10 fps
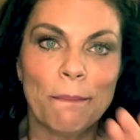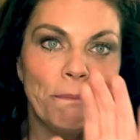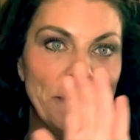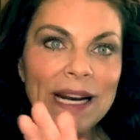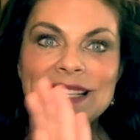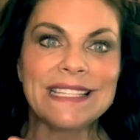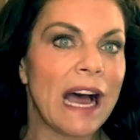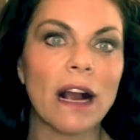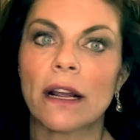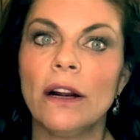but it's
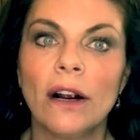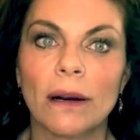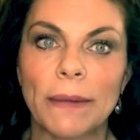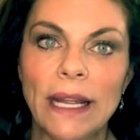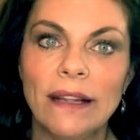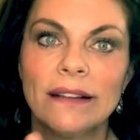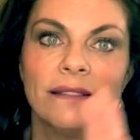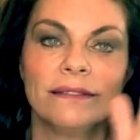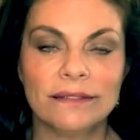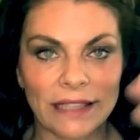not gonna hurt me
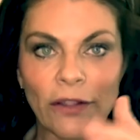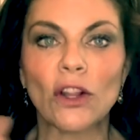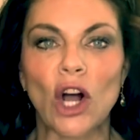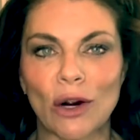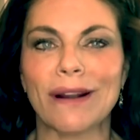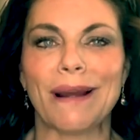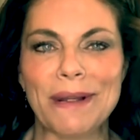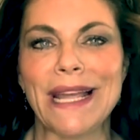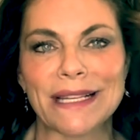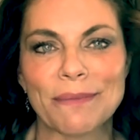in the long run. I mean,
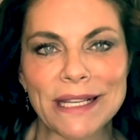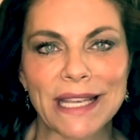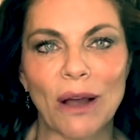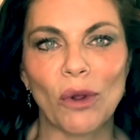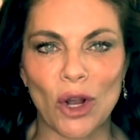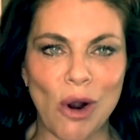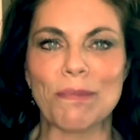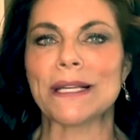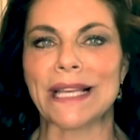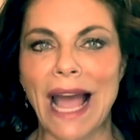yes, my scale will go up
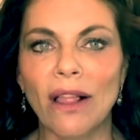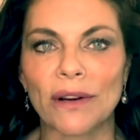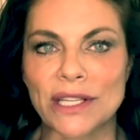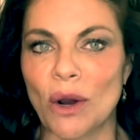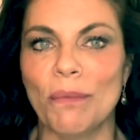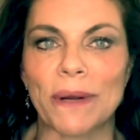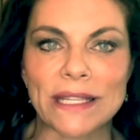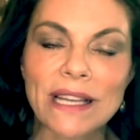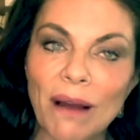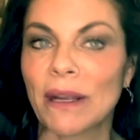because the calories go up, but it's
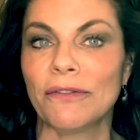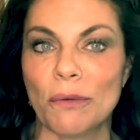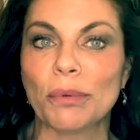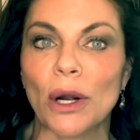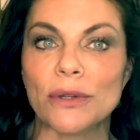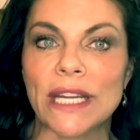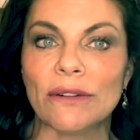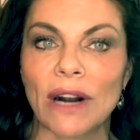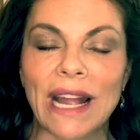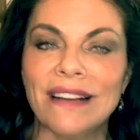coming from protein,
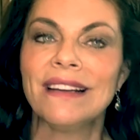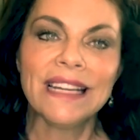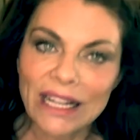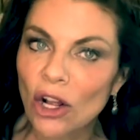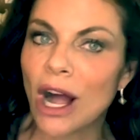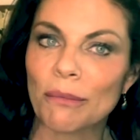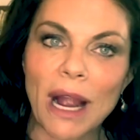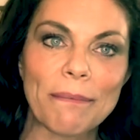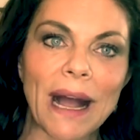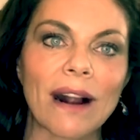right? It'll come
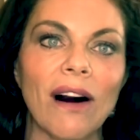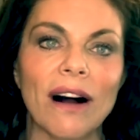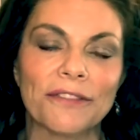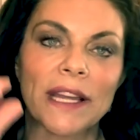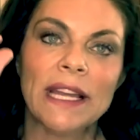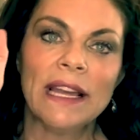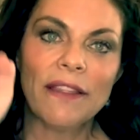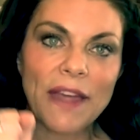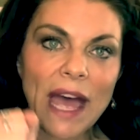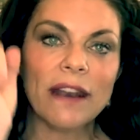right back off.
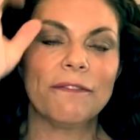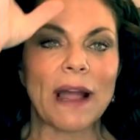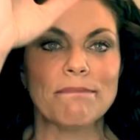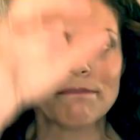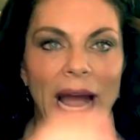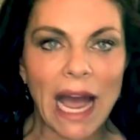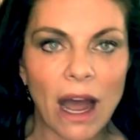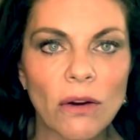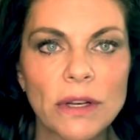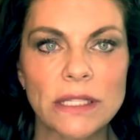Then if I
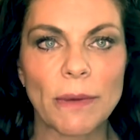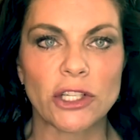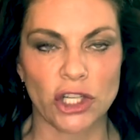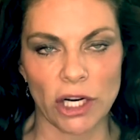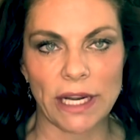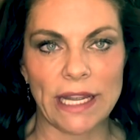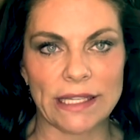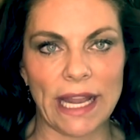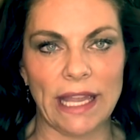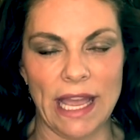pound as much turkey as
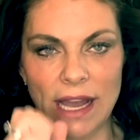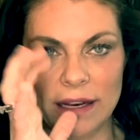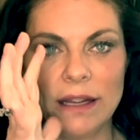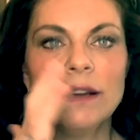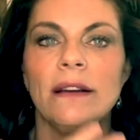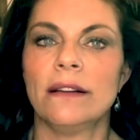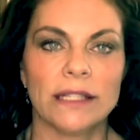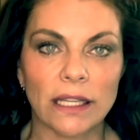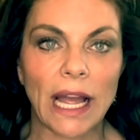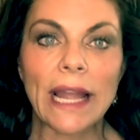I can
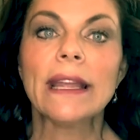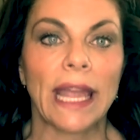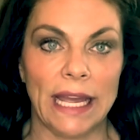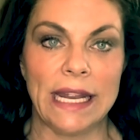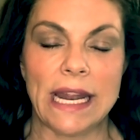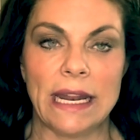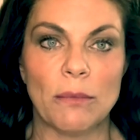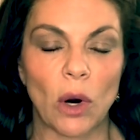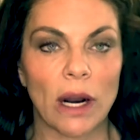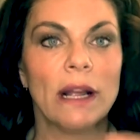till I can't eat
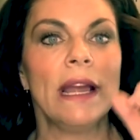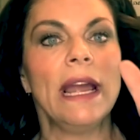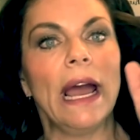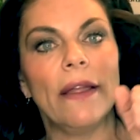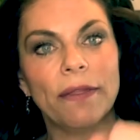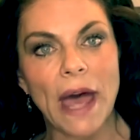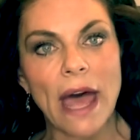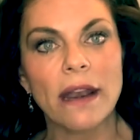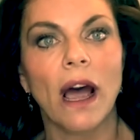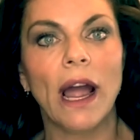anymore, and
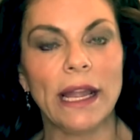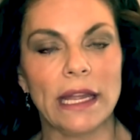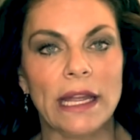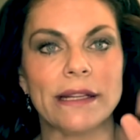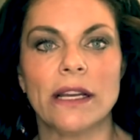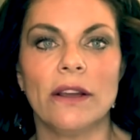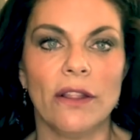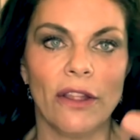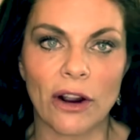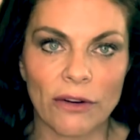then I eat
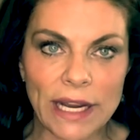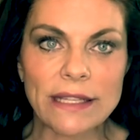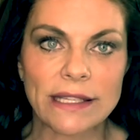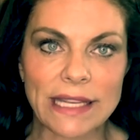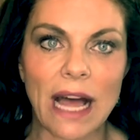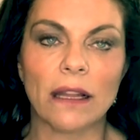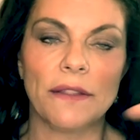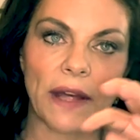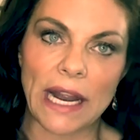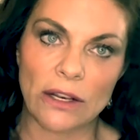the green salad
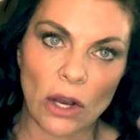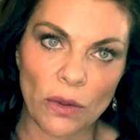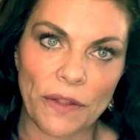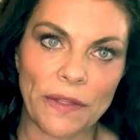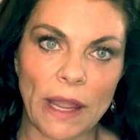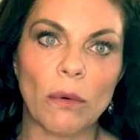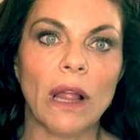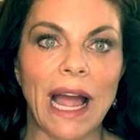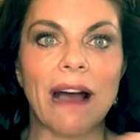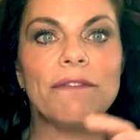that I know that they will
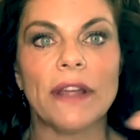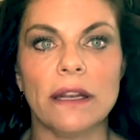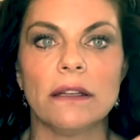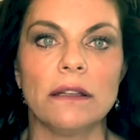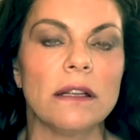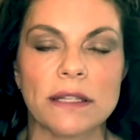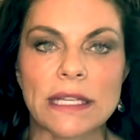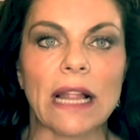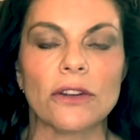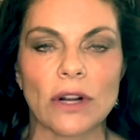have, that
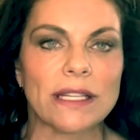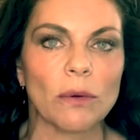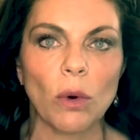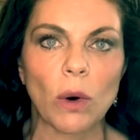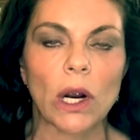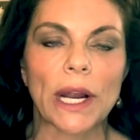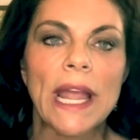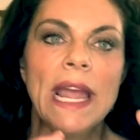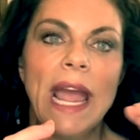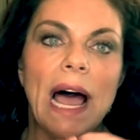salad dressing will work,
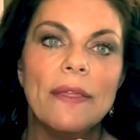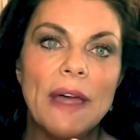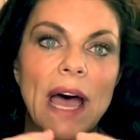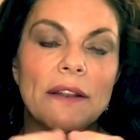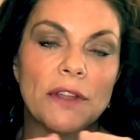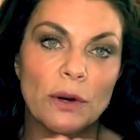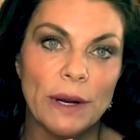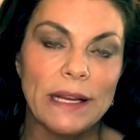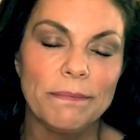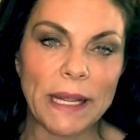and then the
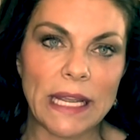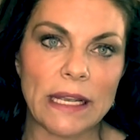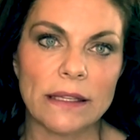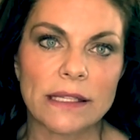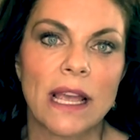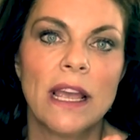green beans,